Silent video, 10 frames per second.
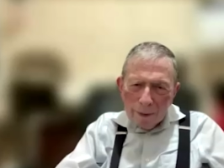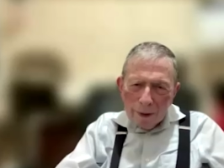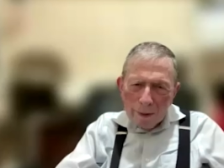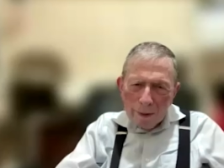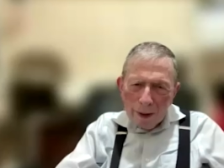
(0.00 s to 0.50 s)
I
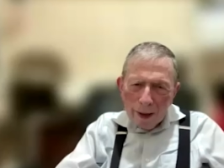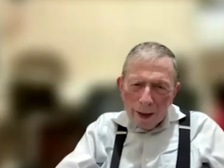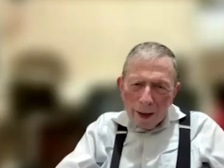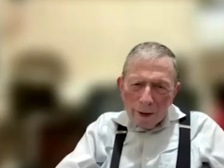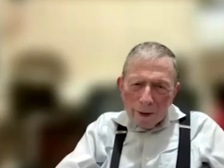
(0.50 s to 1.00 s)
mean,
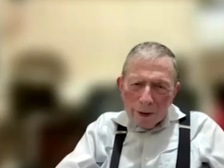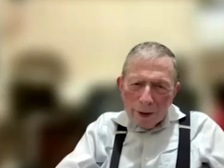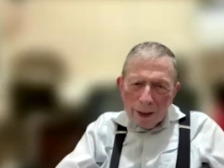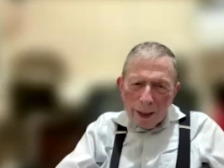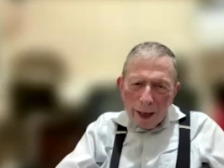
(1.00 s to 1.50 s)

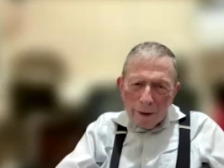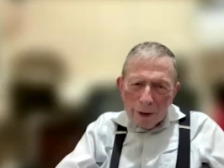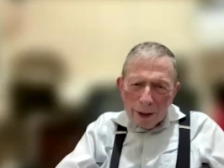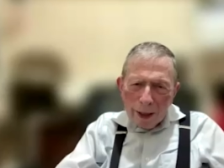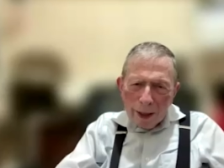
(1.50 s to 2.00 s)
today I
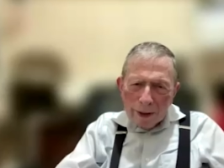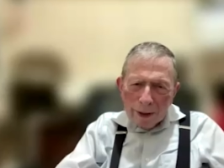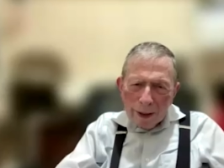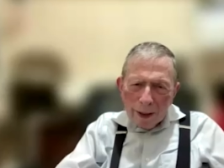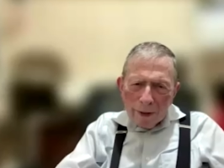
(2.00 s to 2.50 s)

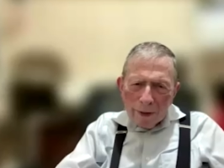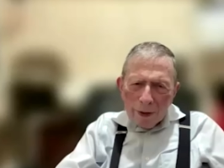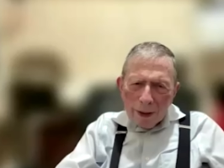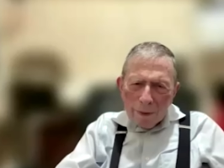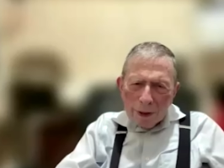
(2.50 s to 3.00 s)
realize
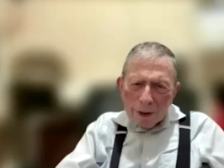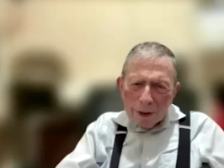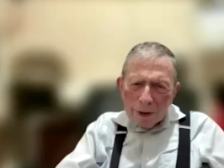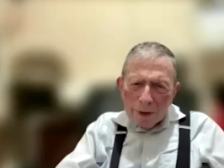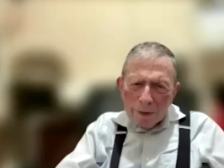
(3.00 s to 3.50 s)
that was
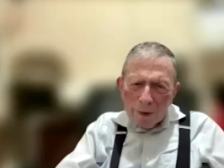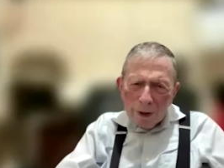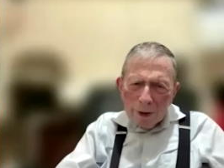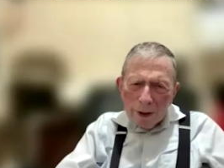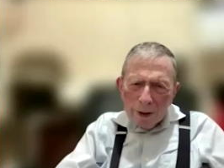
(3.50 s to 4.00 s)

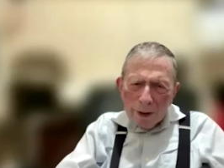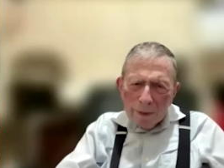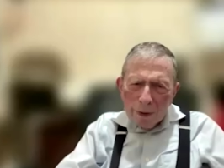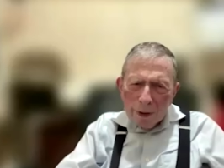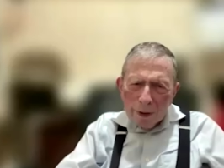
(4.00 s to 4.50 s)

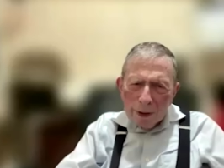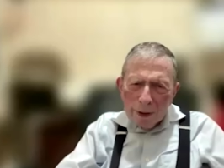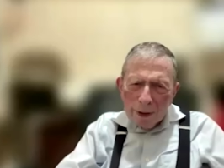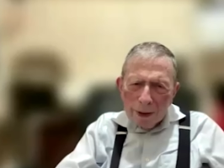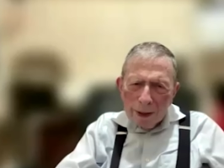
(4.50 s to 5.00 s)
extraordinarily
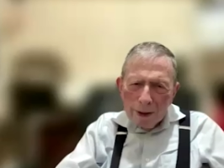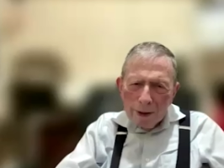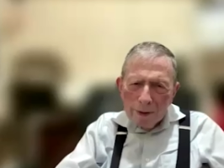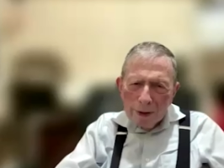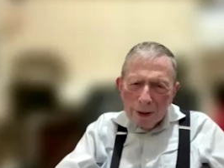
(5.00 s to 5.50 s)
brilliant, that he
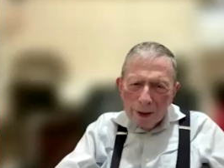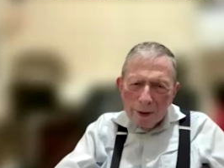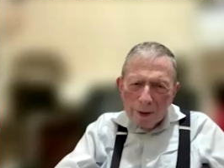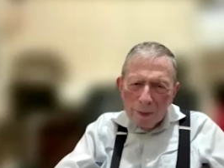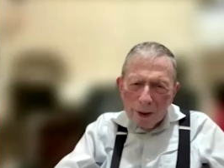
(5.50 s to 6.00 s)
knew
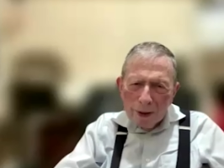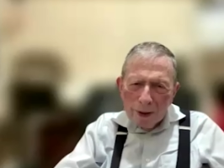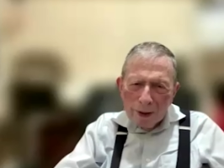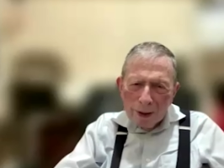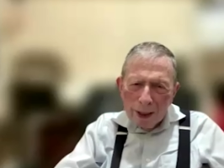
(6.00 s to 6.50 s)
just what
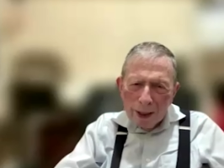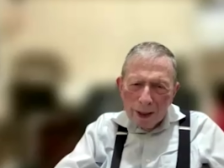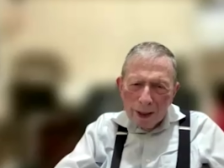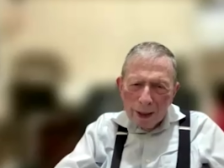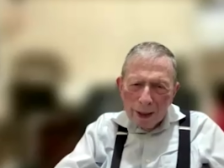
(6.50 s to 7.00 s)
to say.